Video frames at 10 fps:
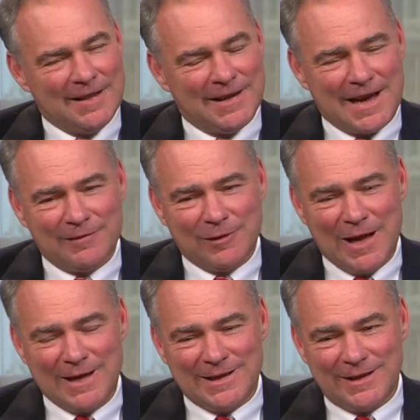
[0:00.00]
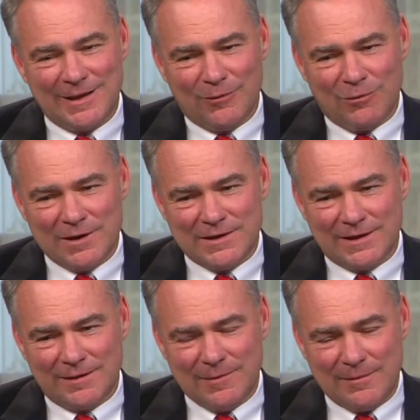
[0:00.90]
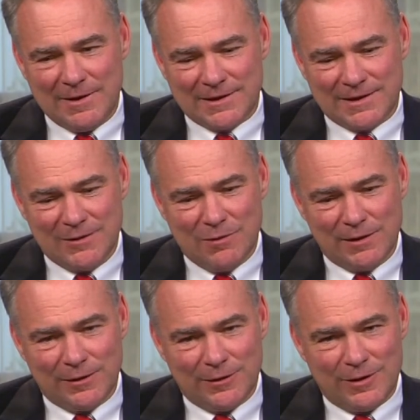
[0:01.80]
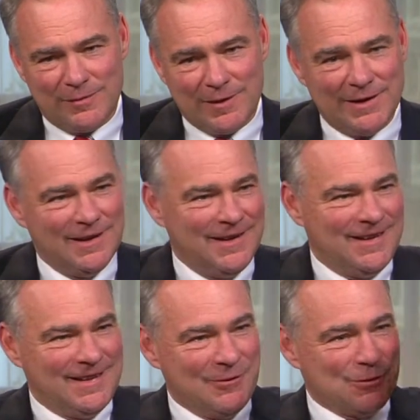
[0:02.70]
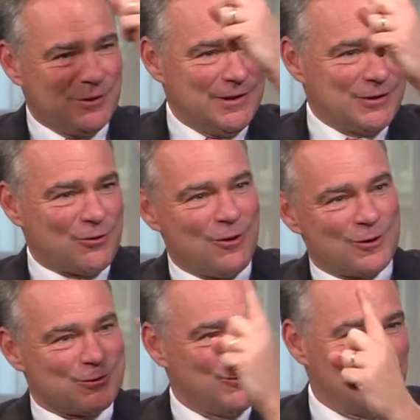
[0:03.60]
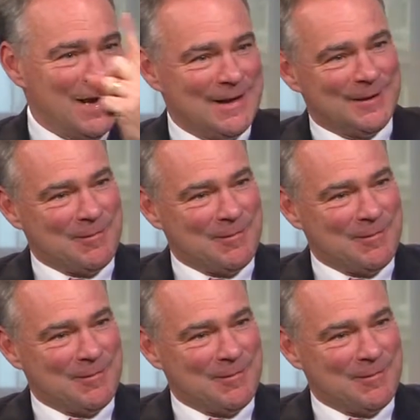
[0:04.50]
I think I've landed there once in a, maybe a C-130, but they were doing these corkscrew mm-hmm. landing mm -hmm.